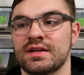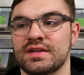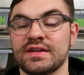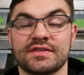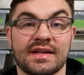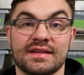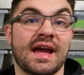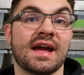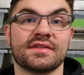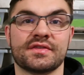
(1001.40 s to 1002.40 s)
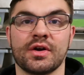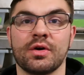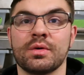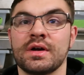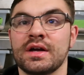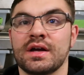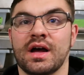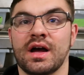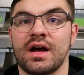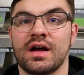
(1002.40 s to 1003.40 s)
things like that. So
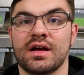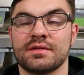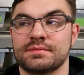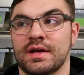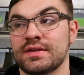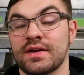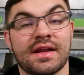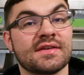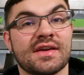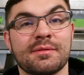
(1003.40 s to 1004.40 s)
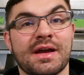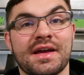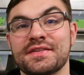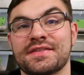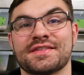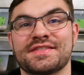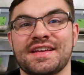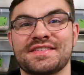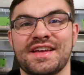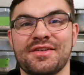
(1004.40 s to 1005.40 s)
until next time, guys,
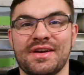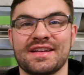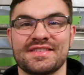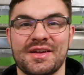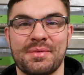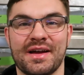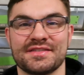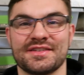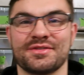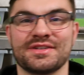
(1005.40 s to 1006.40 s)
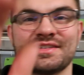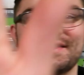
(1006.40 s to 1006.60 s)
stay safe and stay positive.